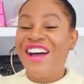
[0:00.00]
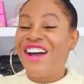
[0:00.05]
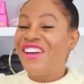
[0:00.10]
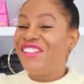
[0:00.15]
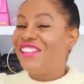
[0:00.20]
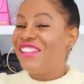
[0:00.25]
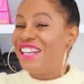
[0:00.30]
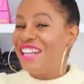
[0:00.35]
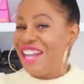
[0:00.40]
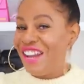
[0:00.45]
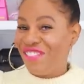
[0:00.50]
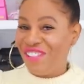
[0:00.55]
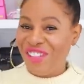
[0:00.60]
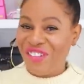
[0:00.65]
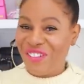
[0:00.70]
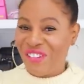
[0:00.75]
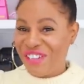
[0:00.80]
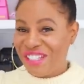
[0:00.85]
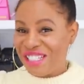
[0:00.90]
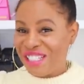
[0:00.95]
Other than having
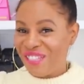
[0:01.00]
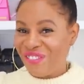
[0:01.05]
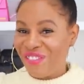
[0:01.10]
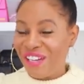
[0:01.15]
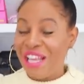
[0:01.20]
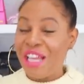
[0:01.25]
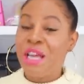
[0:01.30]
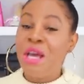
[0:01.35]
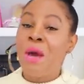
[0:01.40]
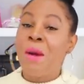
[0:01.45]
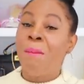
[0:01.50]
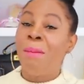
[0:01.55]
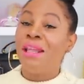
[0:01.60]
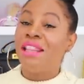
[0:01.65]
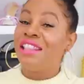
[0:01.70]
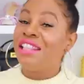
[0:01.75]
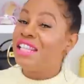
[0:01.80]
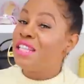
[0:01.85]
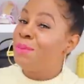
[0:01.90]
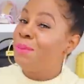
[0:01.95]
them on display.
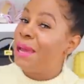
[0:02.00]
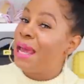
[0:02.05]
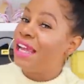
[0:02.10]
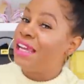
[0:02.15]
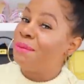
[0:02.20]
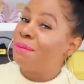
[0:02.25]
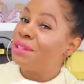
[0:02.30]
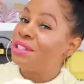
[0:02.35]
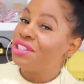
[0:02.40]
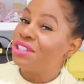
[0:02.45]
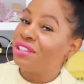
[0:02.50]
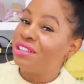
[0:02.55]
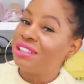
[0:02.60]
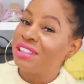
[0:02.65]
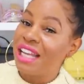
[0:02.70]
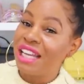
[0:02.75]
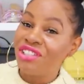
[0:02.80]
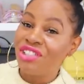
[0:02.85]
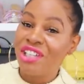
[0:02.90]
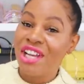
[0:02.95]
But this bag in particular
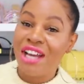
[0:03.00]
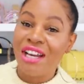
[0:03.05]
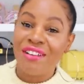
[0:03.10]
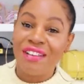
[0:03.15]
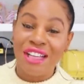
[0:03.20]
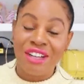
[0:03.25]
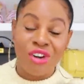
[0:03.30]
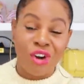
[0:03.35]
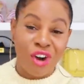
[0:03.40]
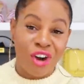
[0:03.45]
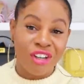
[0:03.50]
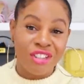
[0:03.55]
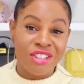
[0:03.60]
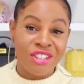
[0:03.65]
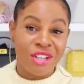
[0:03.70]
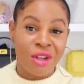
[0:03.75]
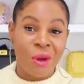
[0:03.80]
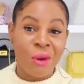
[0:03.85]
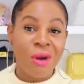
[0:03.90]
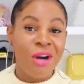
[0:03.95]
is actually kind of like art.
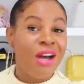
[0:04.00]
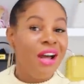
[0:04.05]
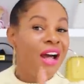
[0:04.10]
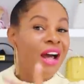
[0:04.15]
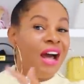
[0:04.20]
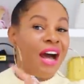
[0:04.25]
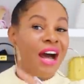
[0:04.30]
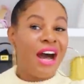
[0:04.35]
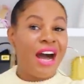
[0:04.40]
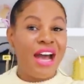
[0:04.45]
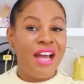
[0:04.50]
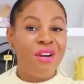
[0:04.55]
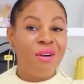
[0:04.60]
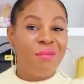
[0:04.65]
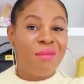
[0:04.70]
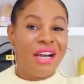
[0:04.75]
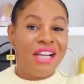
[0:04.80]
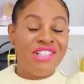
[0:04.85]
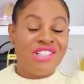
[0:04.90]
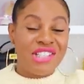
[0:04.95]
So I
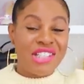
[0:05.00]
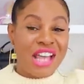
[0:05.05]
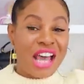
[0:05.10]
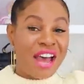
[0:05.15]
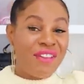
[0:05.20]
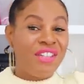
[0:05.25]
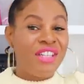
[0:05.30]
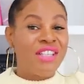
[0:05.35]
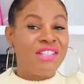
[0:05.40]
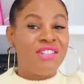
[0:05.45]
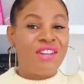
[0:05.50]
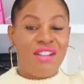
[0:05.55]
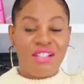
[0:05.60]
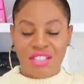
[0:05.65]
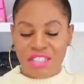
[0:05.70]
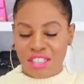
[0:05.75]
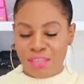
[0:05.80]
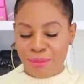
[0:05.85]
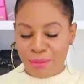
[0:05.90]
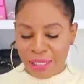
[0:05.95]
don't mind just having this on
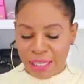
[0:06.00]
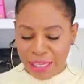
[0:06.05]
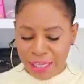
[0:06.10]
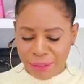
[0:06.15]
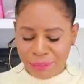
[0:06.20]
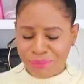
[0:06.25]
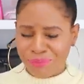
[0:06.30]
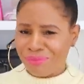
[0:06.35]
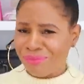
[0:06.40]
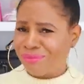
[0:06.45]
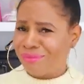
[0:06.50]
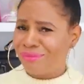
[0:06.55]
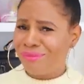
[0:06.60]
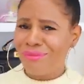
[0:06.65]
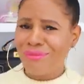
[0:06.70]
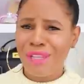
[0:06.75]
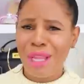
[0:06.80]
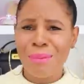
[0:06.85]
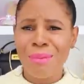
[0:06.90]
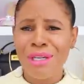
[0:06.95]
display,
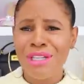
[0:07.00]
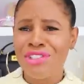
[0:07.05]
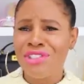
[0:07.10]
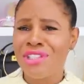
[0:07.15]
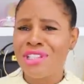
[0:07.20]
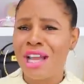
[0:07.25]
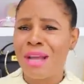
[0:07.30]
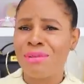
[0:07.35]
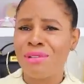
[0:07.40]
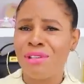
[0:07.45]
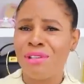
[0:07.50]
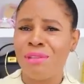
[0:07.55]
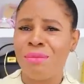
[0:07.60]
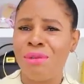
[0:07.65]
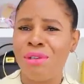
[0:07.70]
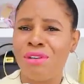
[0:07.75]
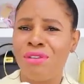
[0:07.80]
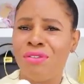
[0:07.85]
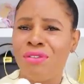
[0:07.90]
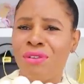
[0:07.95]
but it's just absolutely
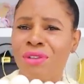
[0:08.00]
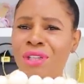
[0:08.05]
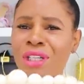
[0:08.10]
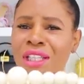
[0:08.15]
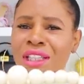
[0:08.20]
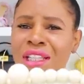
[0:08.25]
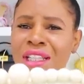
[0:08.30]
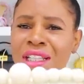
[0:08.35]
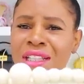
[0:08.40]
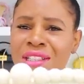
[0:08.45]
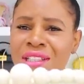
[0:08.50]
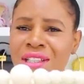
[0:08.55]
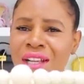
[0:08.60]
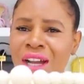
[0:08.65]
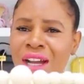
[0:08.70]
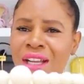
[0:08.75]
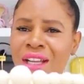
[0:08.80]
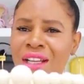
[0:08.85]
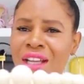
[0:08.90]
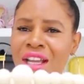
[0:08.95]
beautiful. Look at the
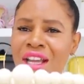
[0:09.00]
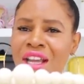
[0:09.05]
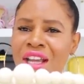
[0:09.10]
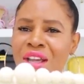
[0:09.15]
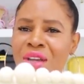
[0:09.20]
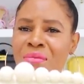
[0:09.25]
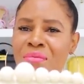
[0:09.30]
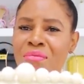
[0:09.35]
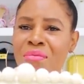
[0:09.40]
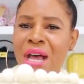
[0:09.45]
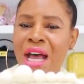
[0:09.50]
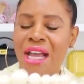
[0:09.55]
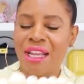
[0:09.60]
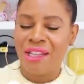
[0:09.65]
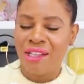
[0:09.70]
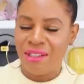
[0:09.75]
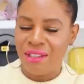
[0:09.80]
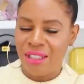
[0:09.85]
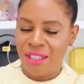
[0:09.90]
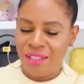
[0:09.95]
inside.
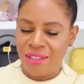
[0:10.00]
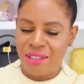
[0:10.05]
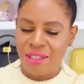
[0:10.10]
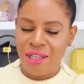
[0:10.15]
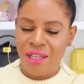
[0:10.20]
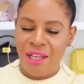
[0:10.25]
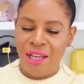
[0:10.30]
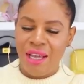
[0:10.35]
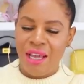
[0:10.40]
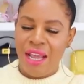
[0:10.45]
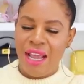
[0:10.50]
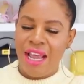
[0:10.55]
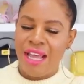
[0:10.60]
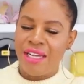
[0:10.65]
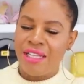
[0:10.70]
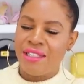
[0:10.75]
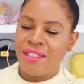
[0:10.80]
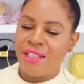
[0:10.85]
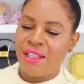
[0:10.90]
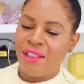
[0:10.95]
Immaculate.
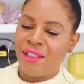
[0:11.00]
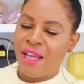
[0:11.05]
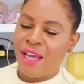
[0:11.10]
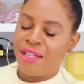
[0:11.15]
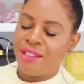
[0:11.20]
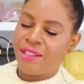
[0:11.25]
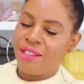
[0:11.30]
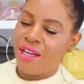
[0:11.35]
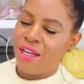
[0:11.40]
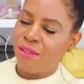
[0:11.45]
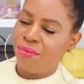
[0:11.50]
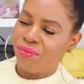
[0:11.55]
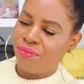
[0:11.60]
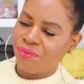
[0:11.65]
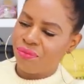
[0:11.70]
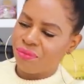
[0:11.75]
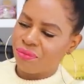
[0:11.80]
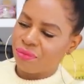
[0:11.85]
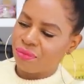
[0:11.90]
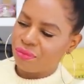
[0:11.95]
And it's in that
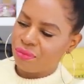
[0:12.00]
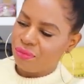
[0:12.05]
um,